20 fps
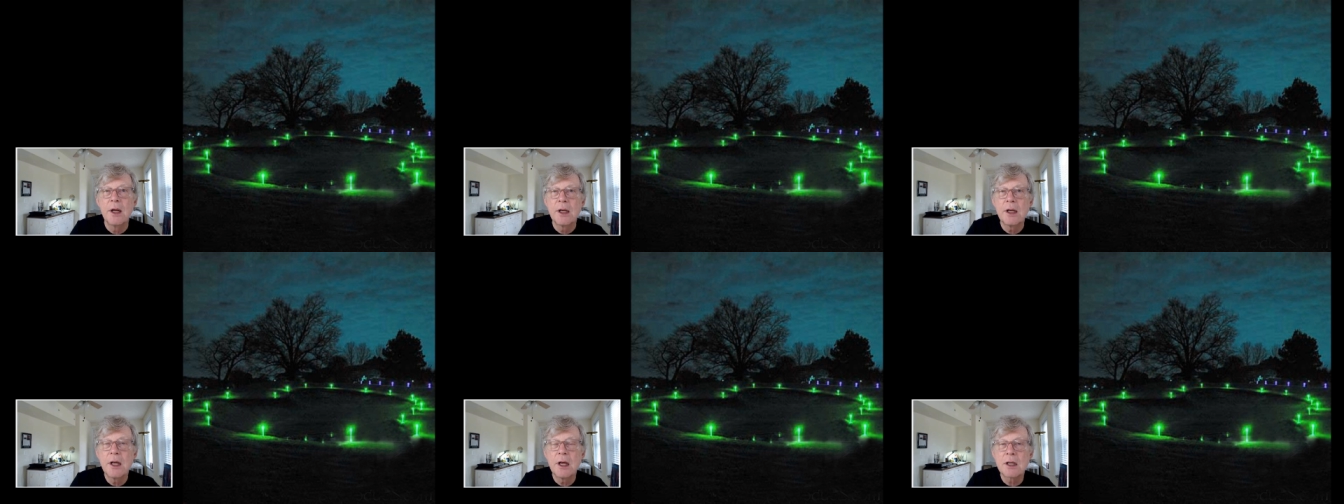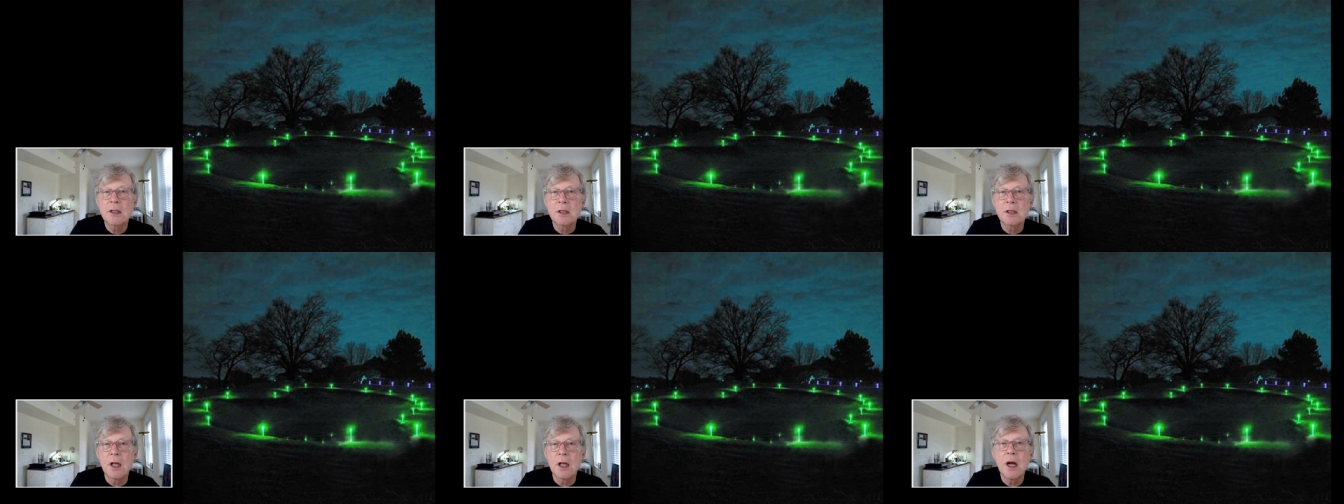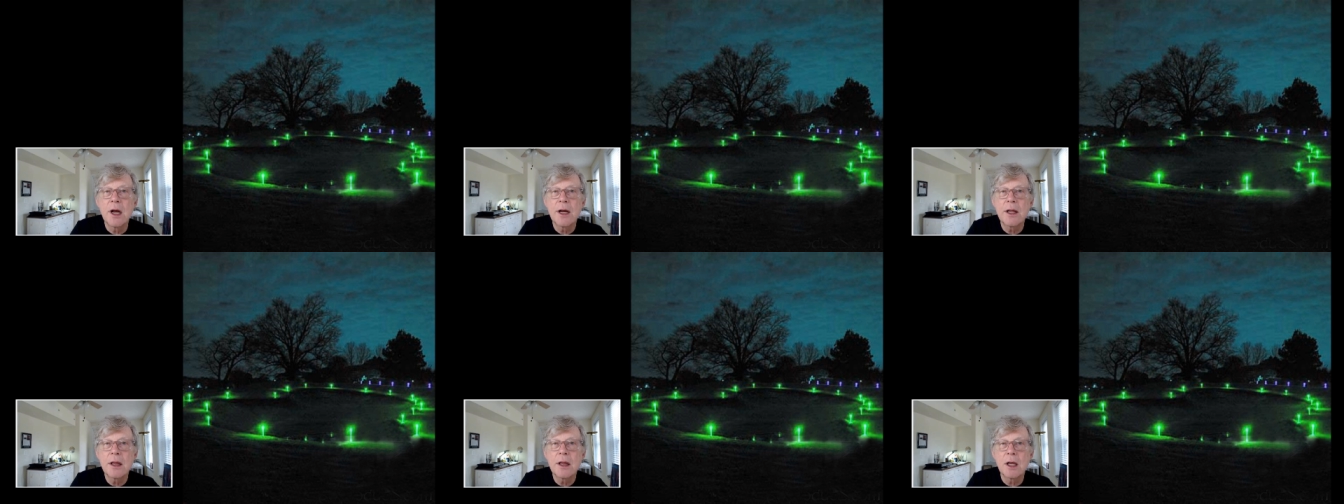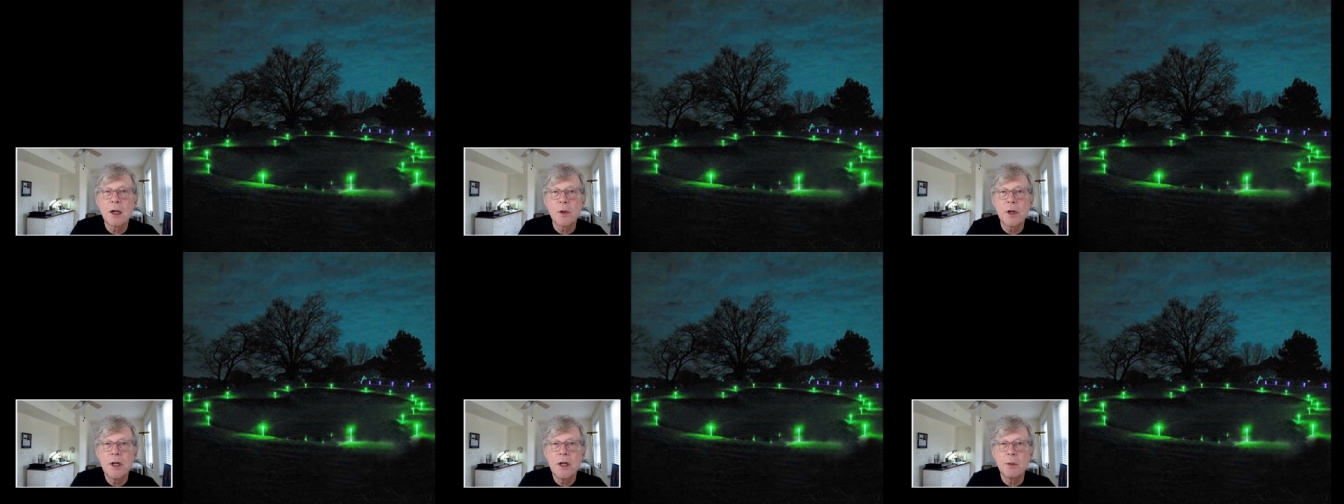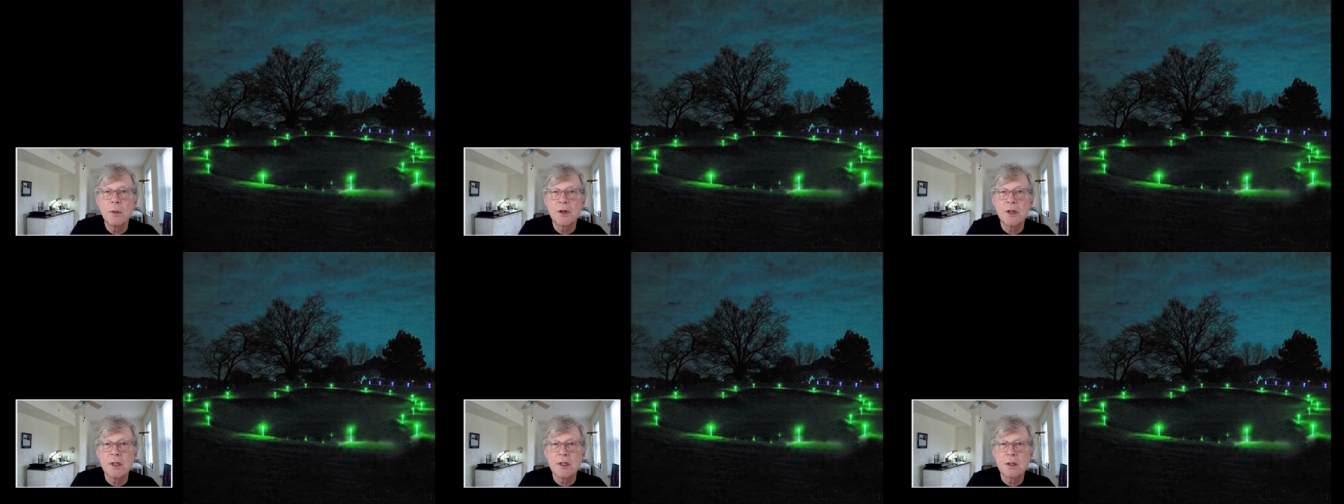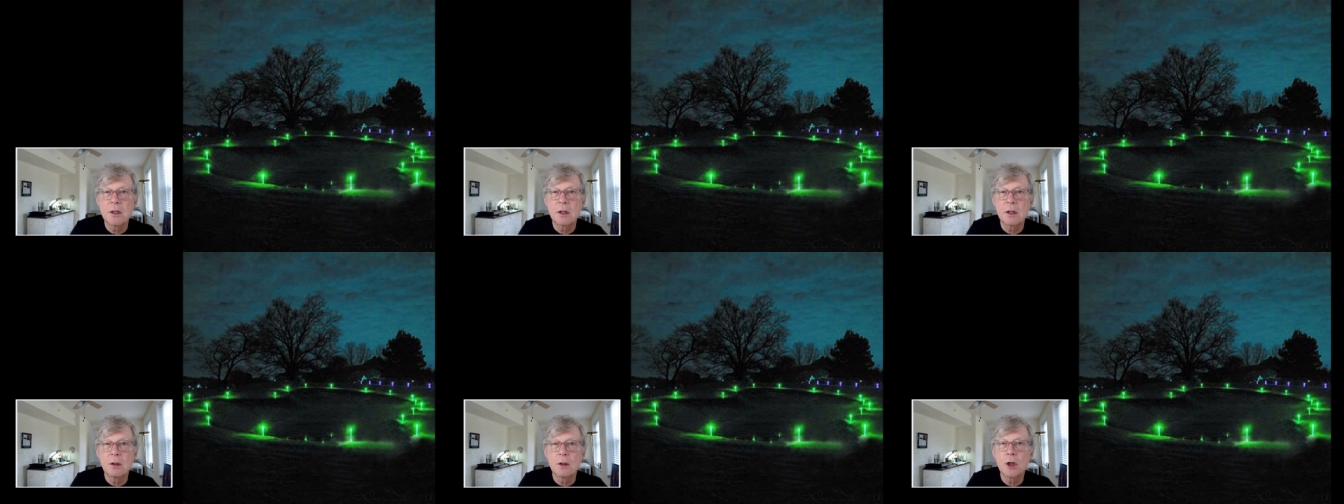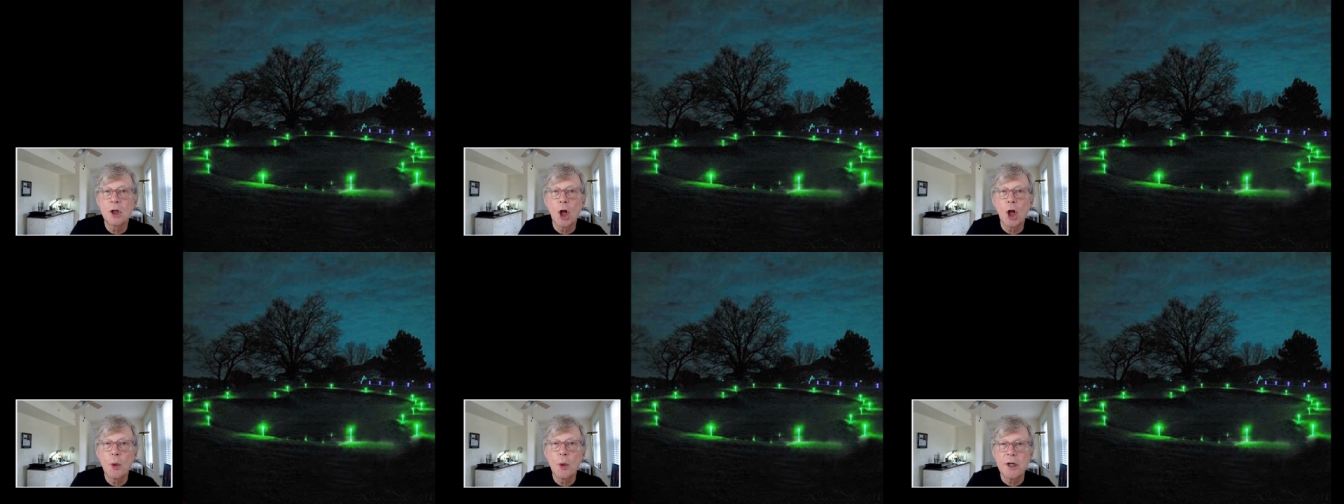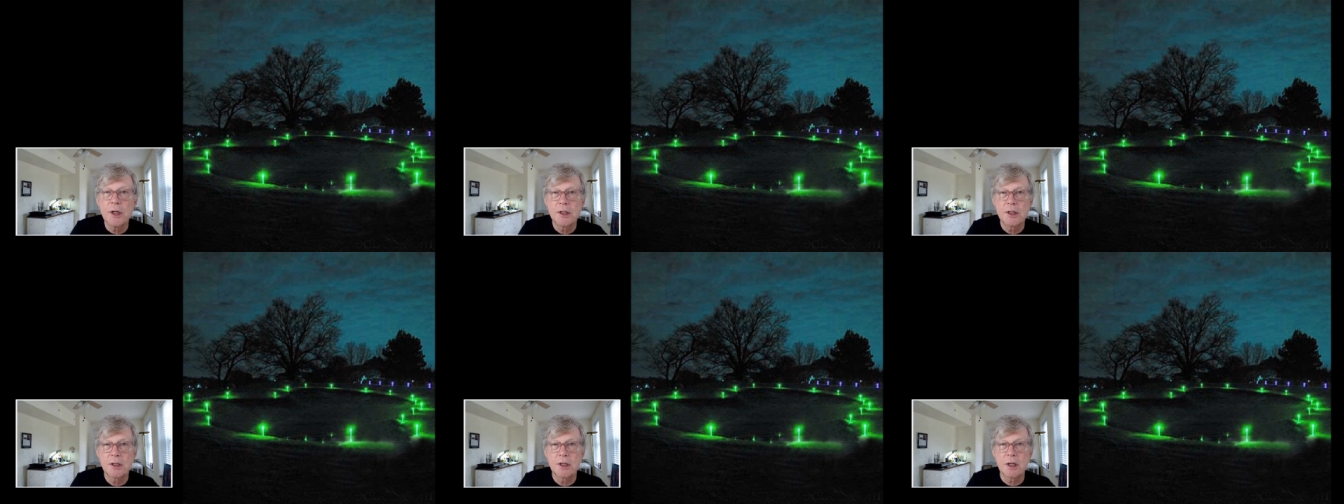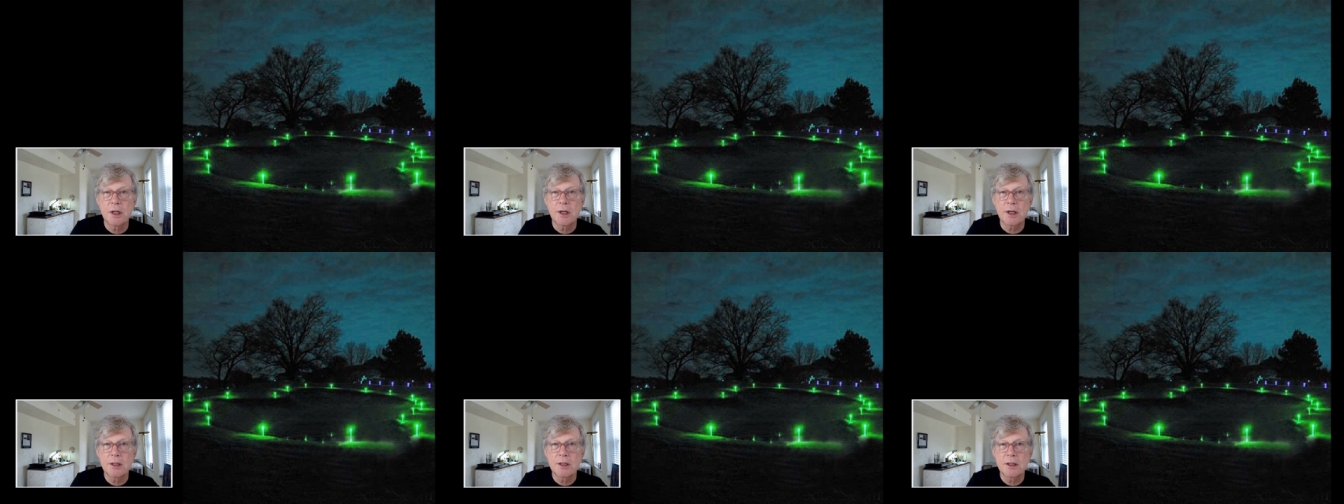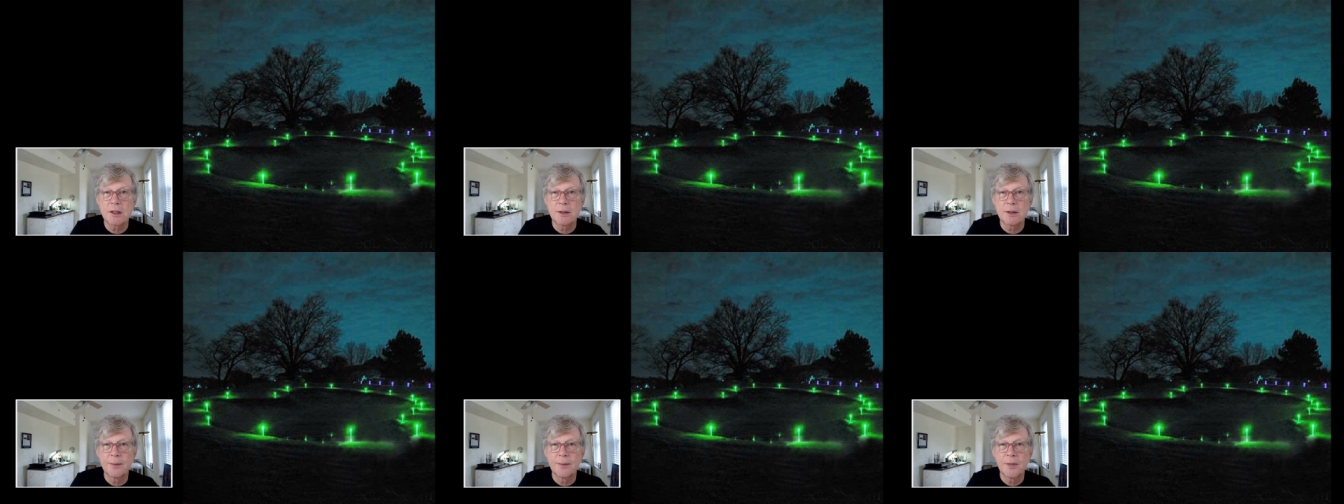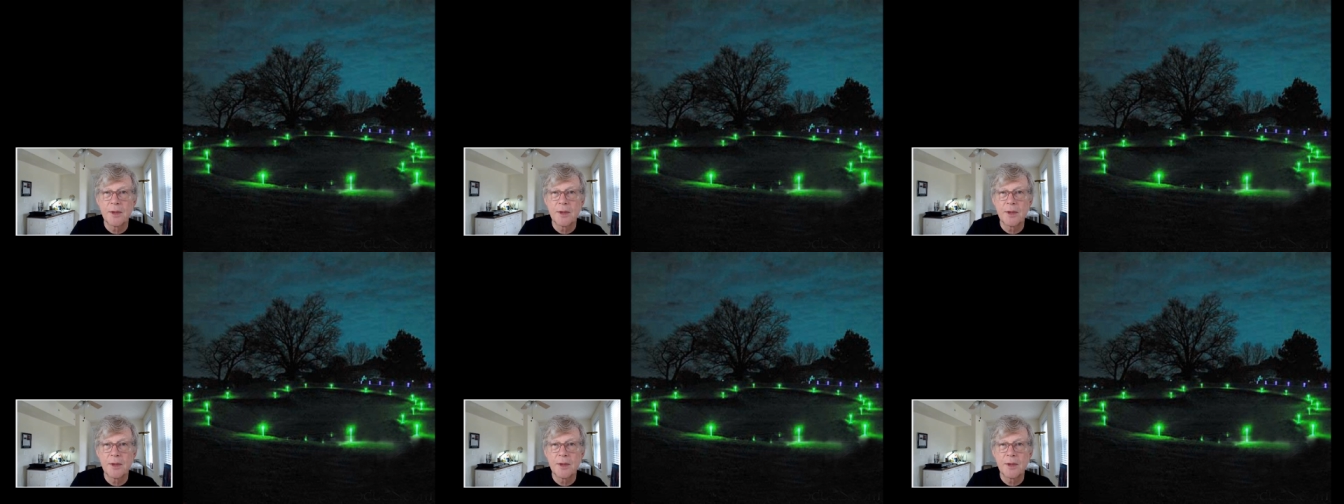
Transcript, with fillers: He has lined the green with these little glowy sticks,